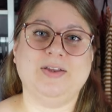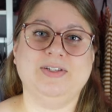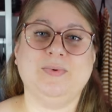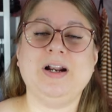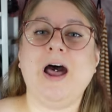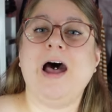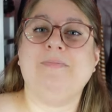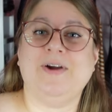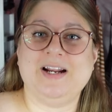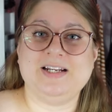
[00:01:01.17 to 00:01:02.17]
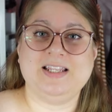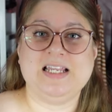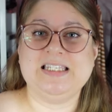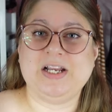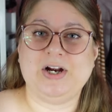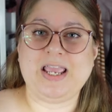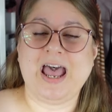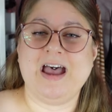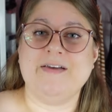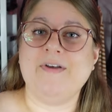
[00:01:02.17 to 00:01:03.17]
So we're gonna hop right into this. I already
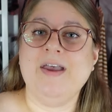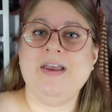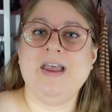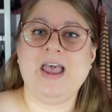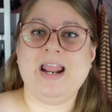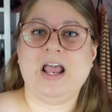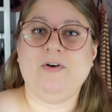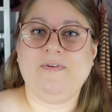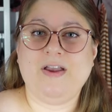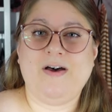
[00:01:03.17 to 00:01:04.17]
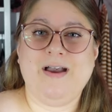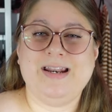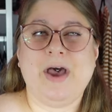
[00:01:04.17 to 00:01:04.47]
have an outfit on.